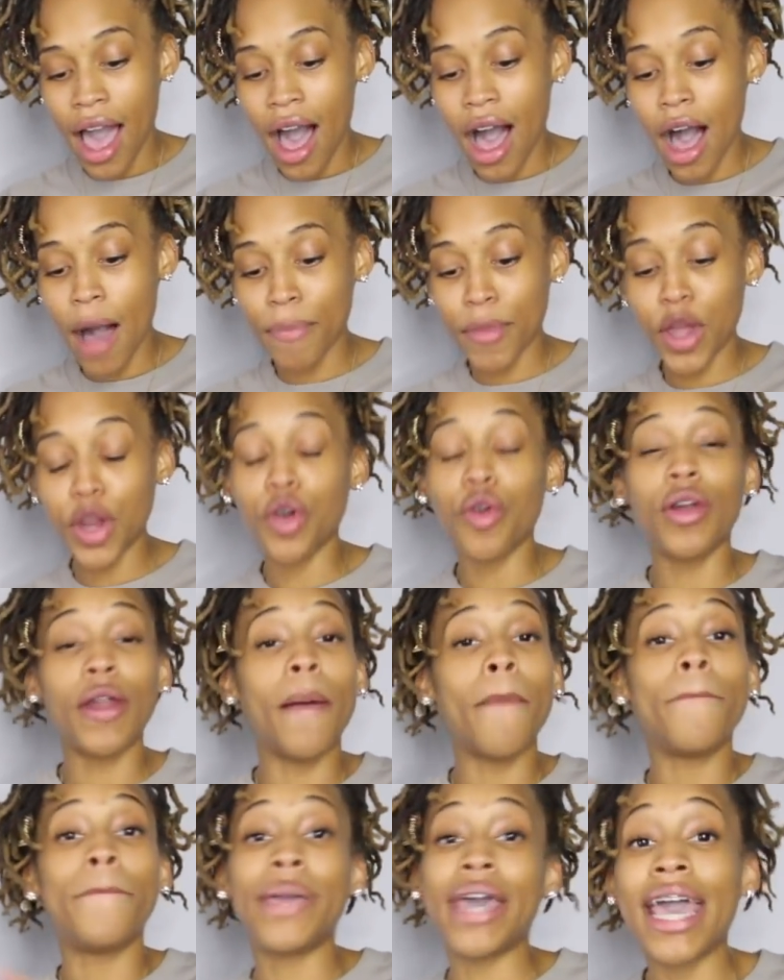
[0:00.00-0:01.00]
Um, they're doing
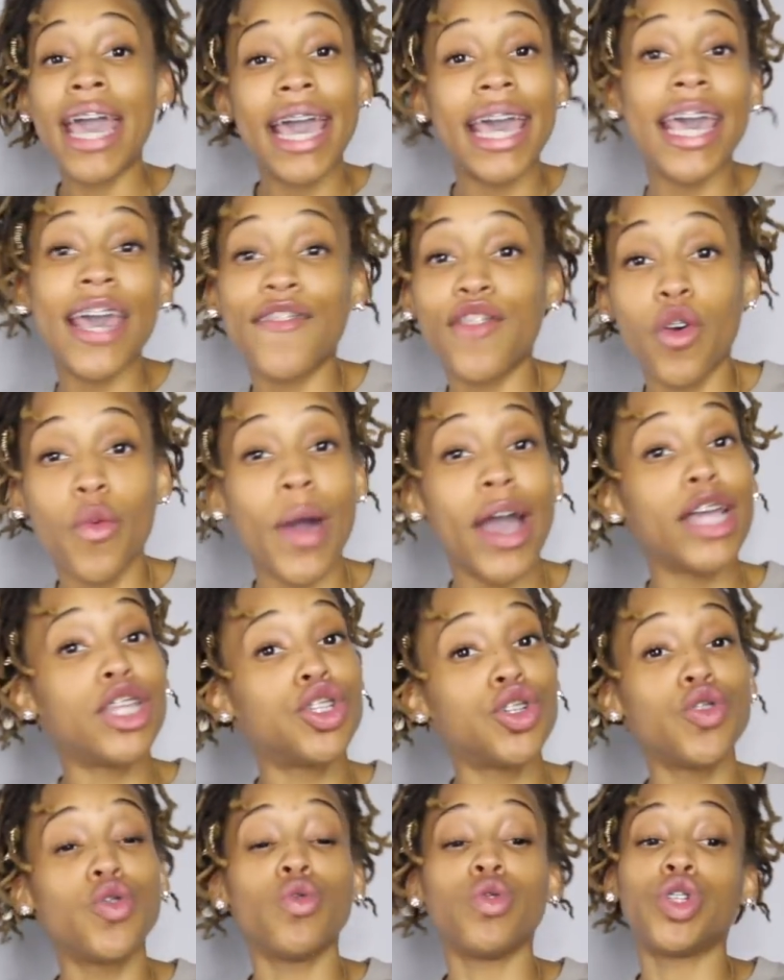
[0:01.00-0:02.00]
a big giveaway,
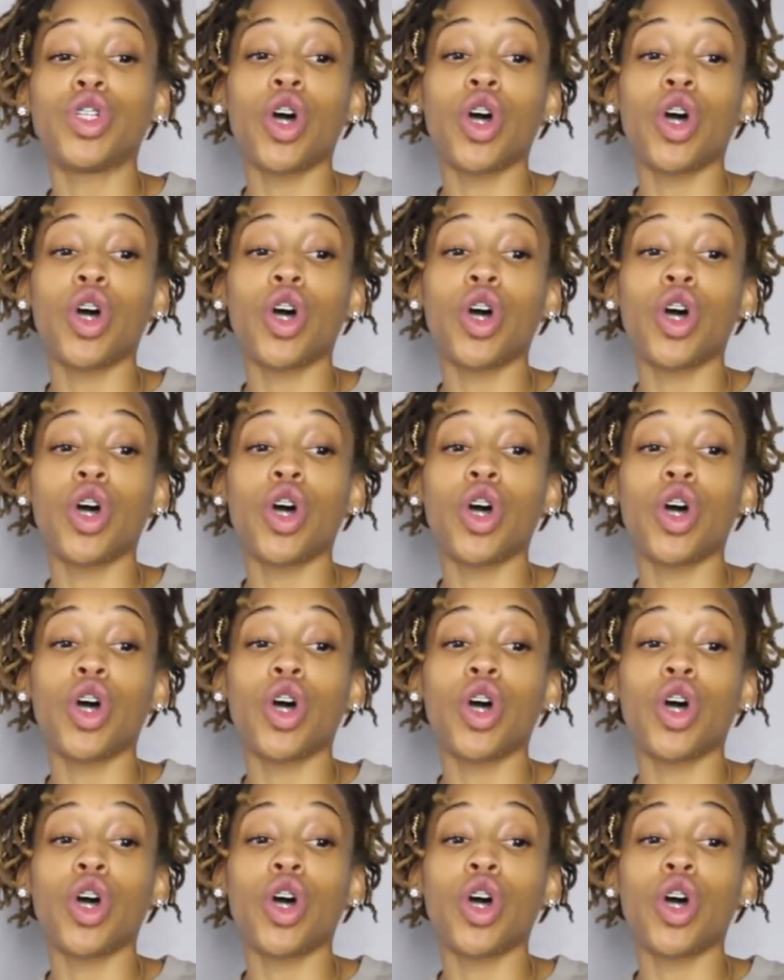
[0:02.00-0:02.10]
too.